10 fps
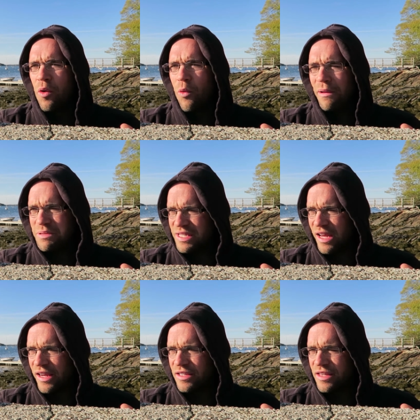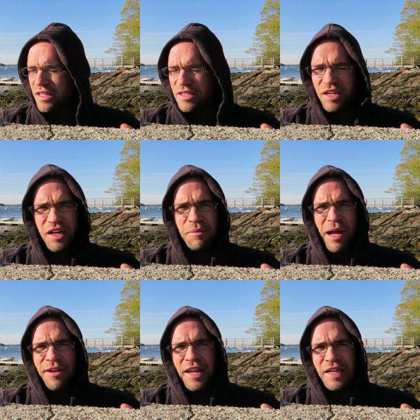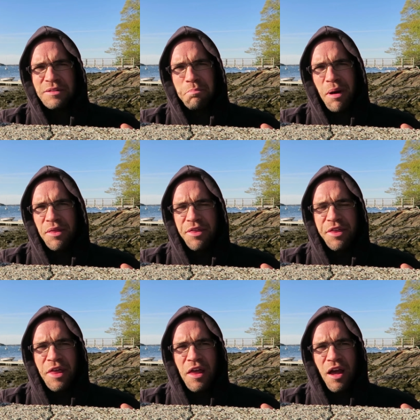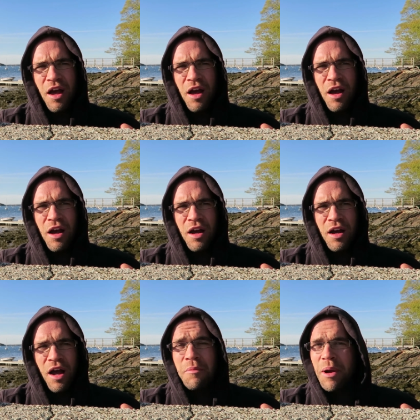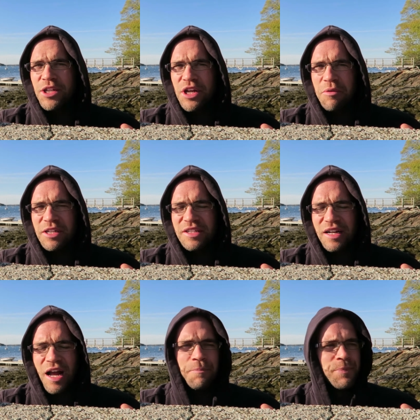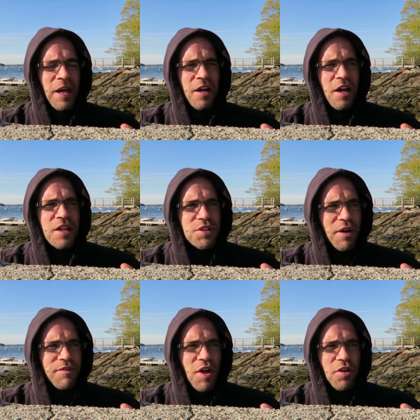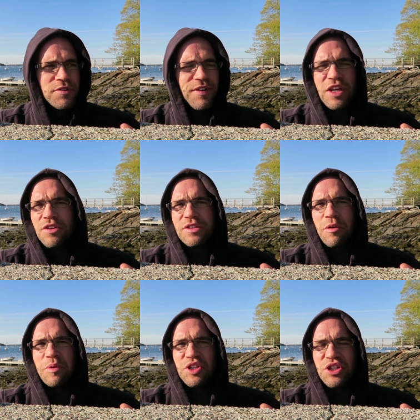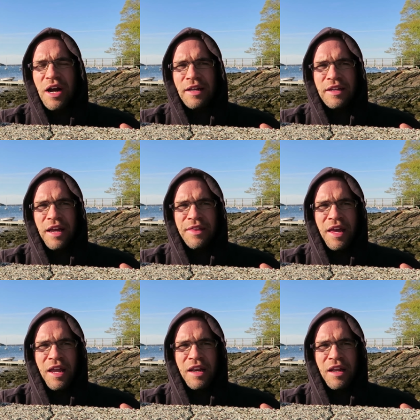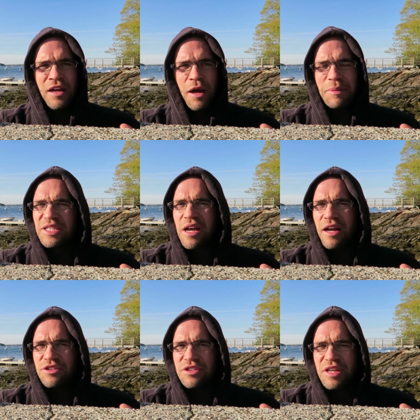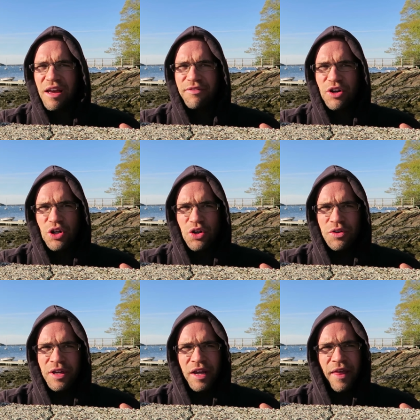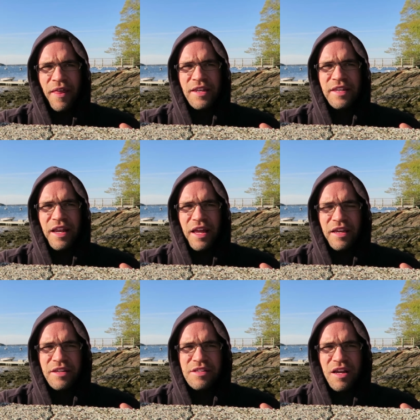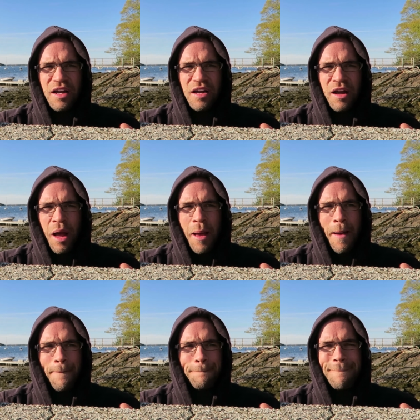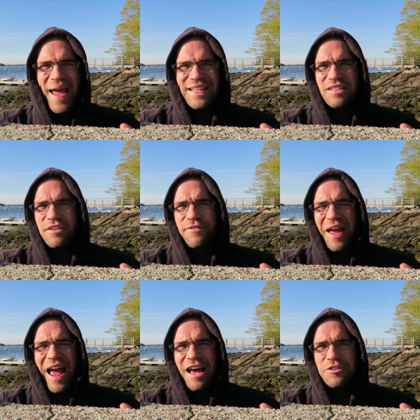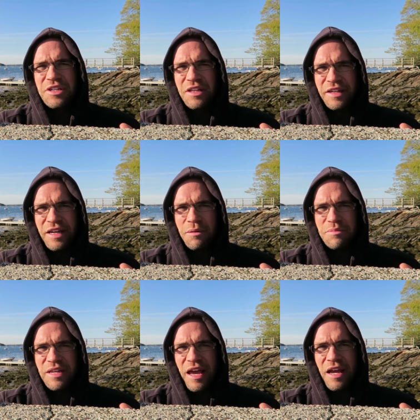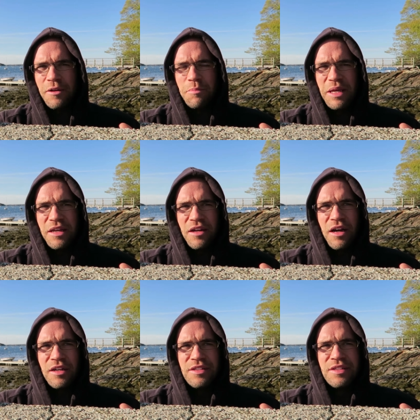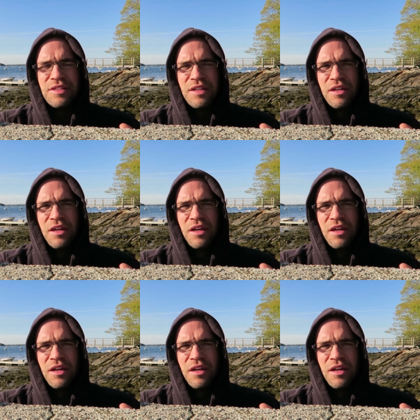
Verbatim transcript: website that's gonna come out next month uh, on MikeJWatts.com. So I have those videos that we shot and then a massage this afternoon. And then today is a massive house cleanup day because